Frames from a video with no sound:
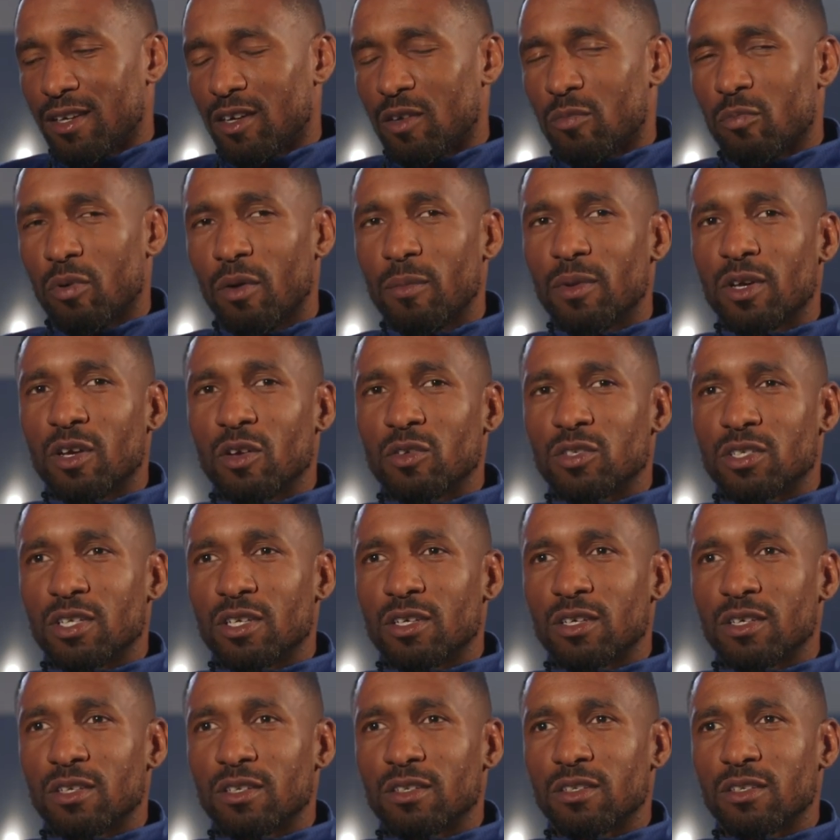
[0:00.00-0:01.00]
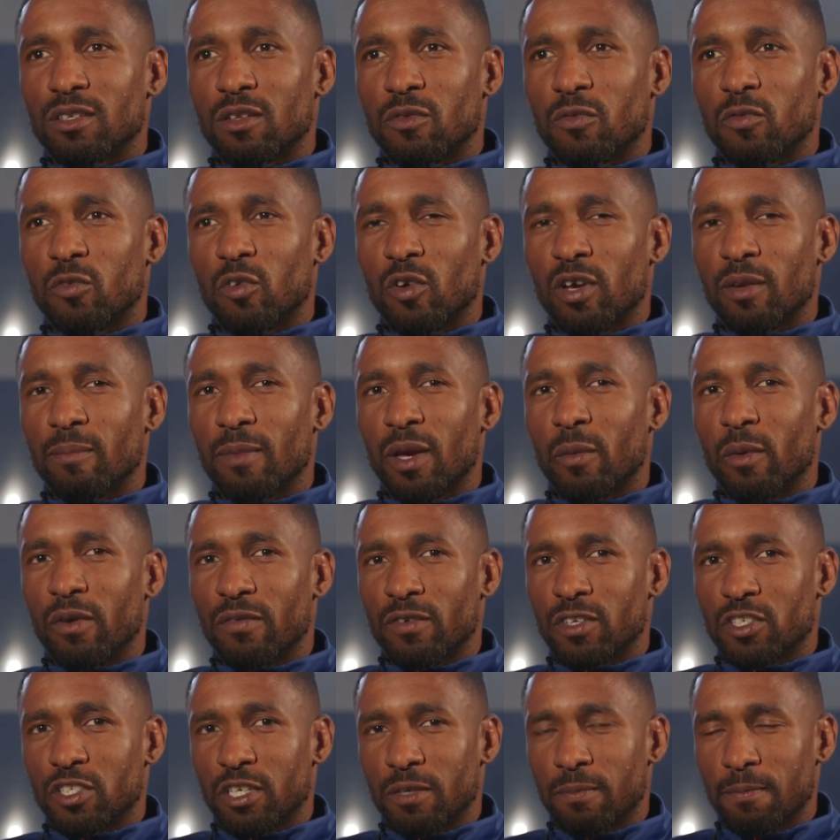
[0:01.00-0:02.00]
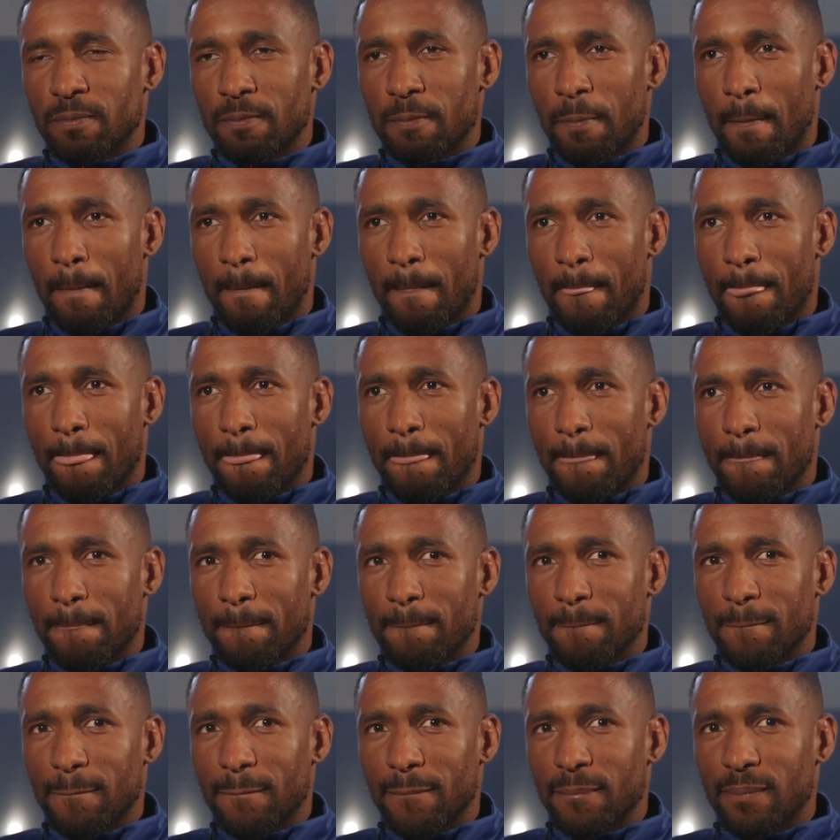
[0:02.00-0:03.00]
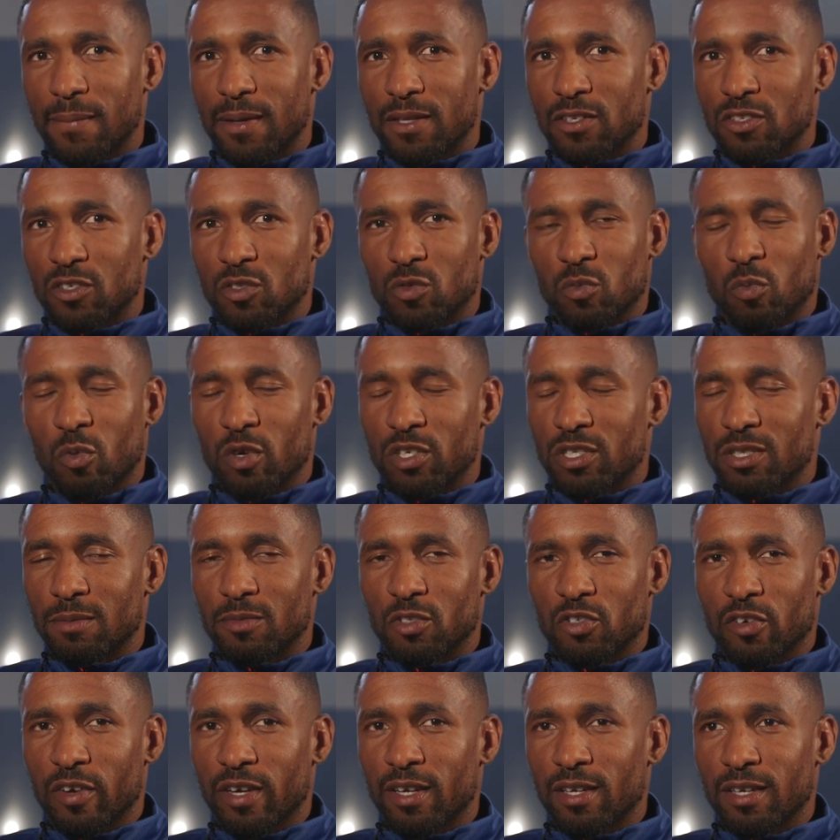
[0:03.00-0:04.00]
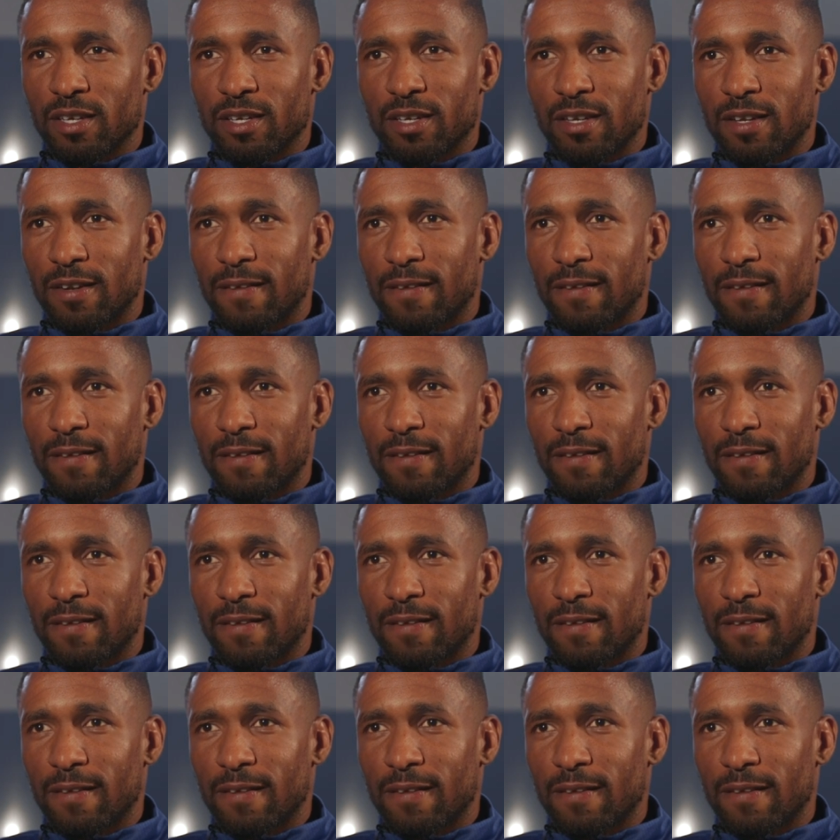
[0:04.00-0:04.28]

I'd probably go to the Floyd Mayweather gym and just watch him train.